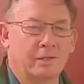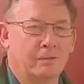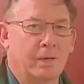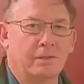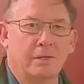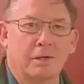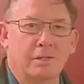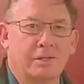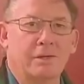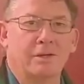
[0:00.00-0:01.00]
especially our
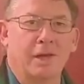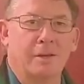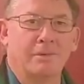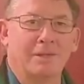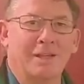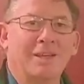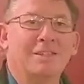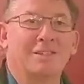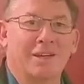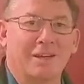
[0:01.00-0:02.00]
senior captain,
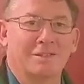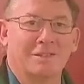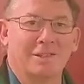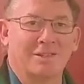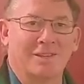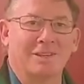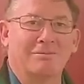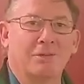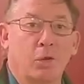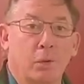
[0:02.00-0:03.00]
Zach Studinsky.
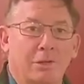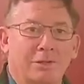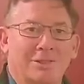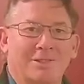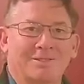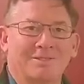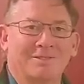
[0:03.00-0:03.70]
Go Eagles!